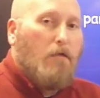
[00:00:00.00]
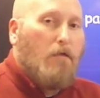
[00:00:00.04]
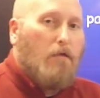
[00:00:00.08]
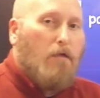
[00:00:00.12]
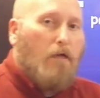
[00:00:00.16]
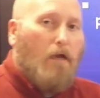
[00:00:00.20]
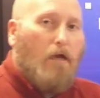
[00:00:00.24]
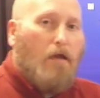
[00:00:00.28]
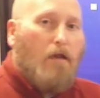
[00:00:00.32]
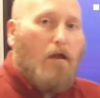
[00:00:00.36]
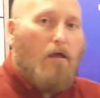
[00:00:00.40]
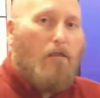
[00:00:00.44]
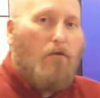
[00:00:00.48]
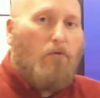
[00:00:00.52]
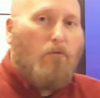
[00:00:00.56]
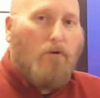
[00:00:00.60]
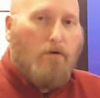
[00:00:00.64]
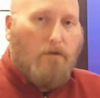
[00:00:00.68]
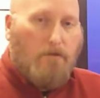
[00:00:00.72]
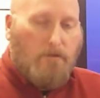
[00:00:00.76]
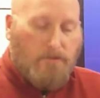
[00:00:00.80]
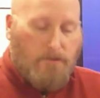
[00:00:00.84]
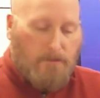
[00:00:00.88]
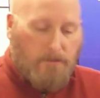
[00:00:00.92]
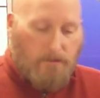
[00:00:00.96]
In other
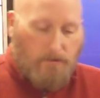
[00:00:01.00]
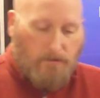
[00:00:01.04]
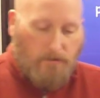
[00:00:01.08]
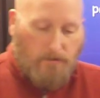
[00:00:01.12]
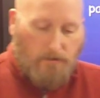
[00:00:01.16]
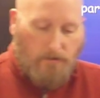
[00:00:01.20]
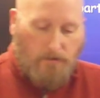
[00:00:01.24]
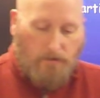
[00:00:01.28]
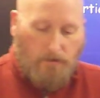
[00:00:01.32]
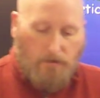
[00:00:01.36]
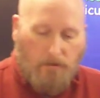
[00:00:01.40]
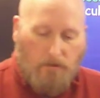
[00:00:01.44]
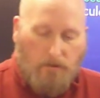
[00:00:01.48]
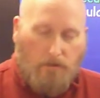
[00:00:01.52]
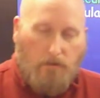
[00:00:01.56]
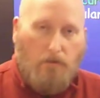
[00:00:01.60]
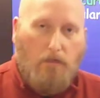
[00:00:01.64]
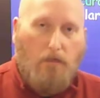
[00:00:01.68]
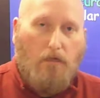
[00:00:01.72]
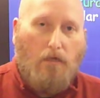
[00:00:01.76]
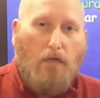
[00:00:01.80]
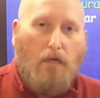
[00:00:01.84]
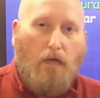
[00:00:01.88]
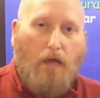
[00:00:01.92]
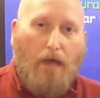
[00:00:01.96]
words,
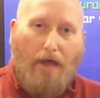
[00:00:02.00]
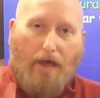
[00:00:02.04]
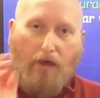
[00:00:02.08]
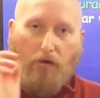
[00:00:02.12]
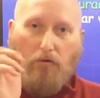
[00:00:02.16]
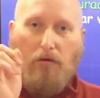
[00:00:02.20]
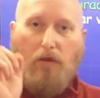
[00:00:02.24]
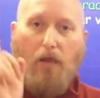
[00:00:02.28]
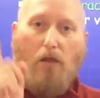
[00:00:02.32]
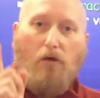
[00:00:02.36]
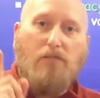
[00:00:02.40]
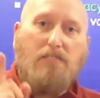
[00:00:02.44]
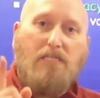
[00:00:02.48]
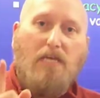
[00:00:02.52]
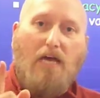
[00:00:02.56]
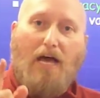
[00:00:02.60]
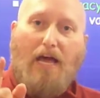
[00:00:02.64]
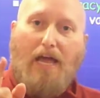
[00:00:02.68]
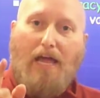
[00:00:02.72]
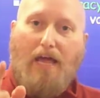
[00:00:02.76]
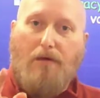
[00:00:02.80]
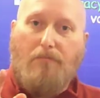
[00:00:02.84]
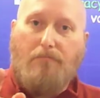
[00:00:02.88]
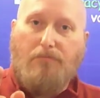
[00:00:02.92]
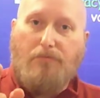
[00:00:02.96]
how close I
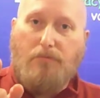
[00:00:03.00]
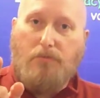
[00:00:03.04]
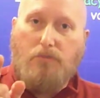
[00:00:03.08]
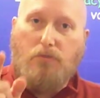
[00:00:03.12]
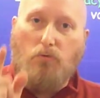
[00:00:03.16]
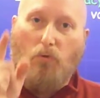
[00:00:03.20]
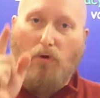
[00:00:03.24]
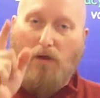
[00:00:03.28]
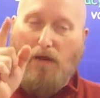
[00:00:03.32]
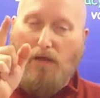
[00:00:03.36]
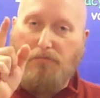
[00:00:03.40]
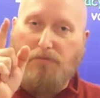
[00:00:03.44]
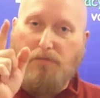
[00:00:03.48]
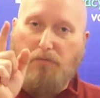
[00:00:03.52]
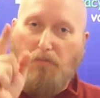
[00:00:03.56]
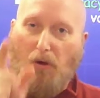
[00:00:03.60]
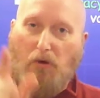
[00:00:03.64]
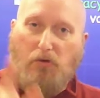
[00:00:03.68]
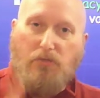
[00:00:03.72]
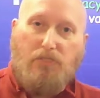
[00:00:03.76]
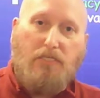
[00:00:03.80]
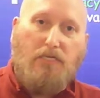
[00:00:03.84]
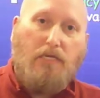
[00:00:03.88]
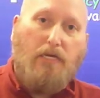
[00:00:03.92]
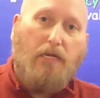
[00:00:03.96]
am to what I'm
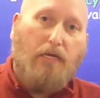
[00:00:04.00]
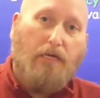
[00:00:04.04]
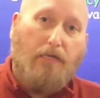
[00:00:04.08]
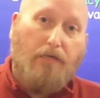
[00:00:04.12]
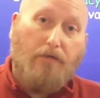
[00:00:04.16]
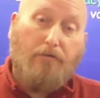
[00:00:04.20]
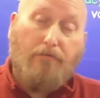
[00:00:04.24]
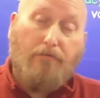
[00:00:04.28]
supposed to get.